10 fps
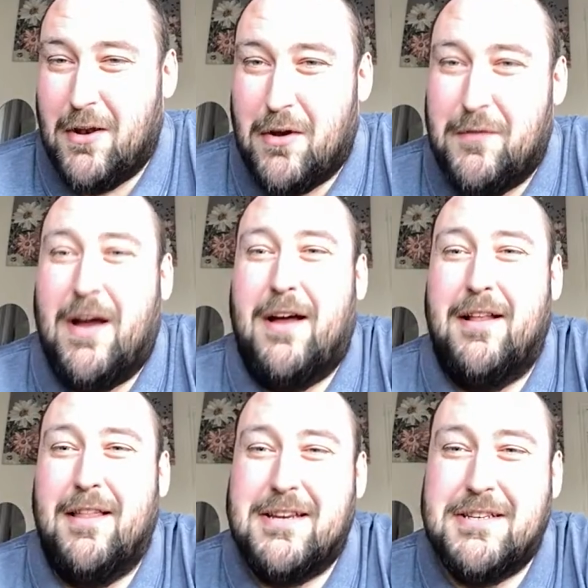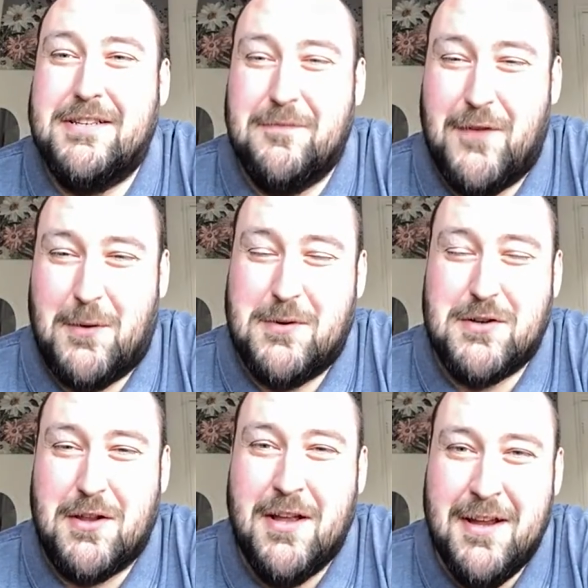a lot of our listeners and viewers
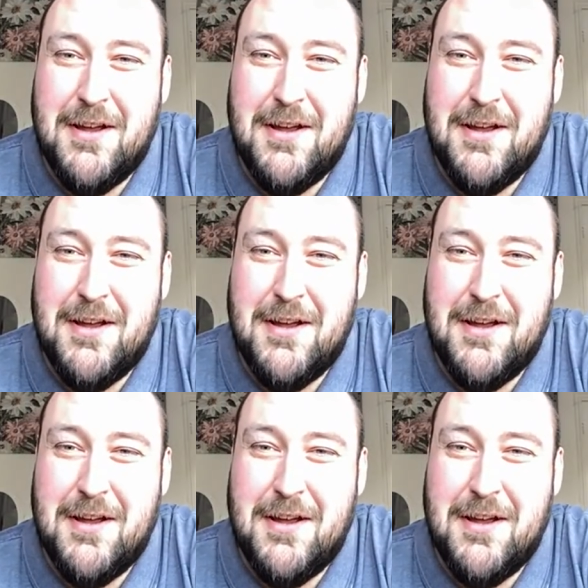will